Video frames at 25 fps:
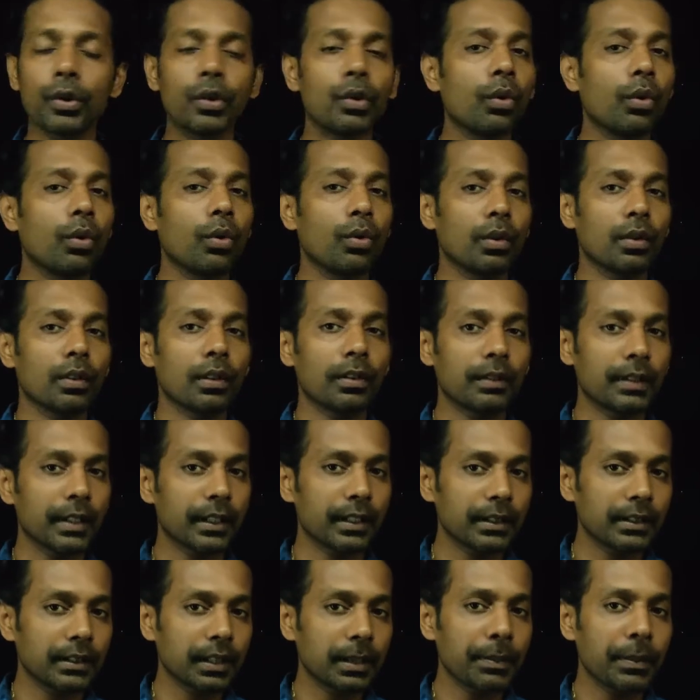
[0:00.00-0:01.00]
No,
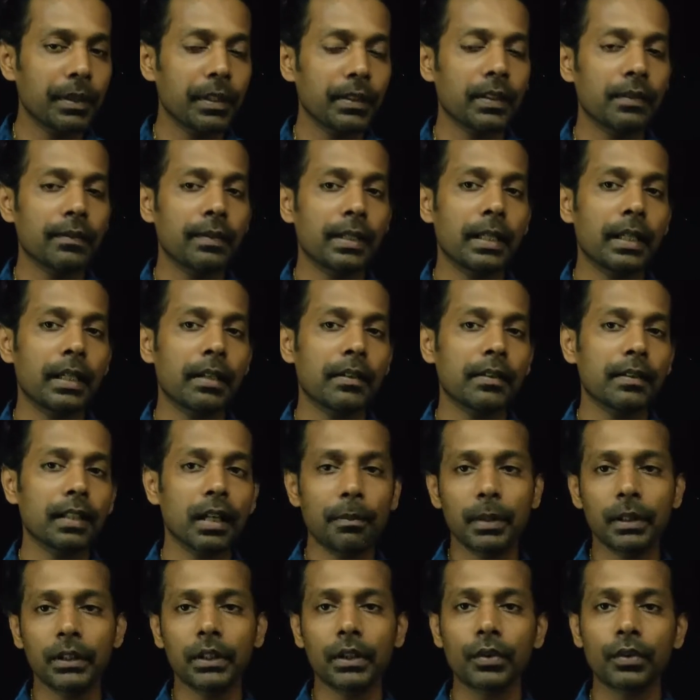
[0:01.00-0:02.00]
the person may have
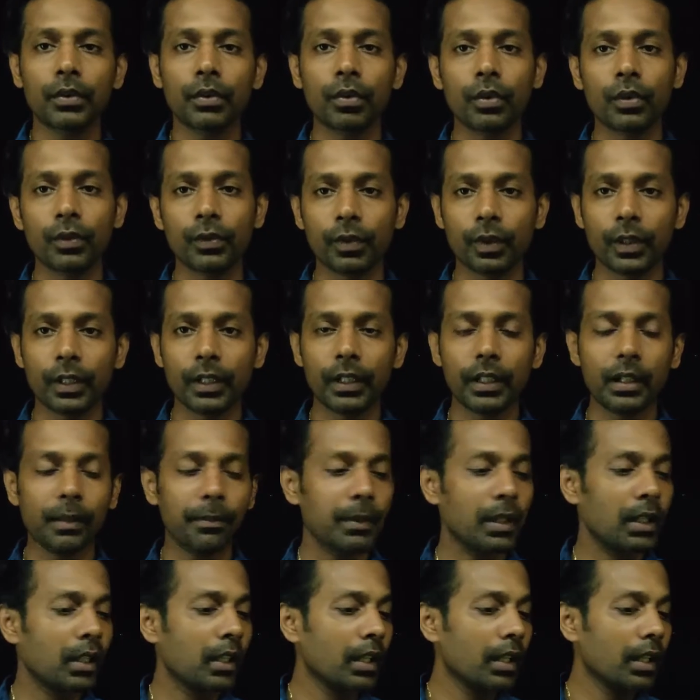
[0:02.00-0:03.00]
some other source for
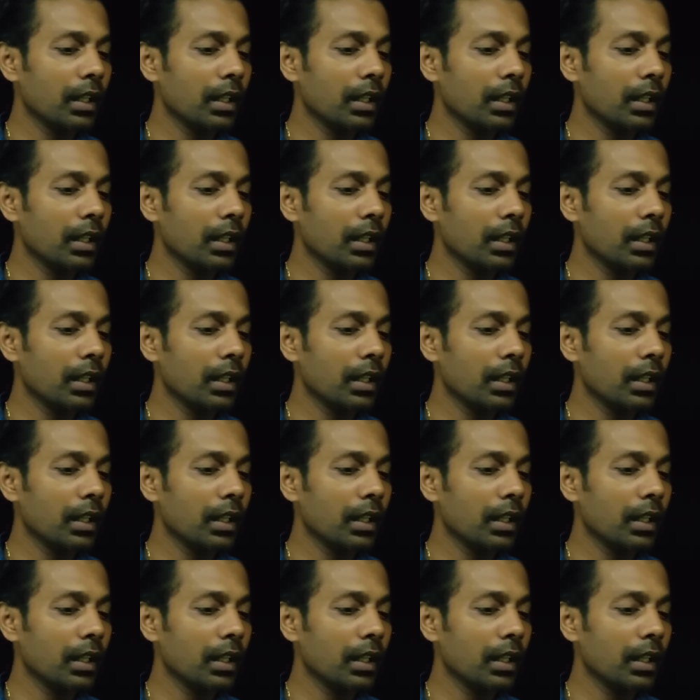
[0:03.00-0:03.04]
income.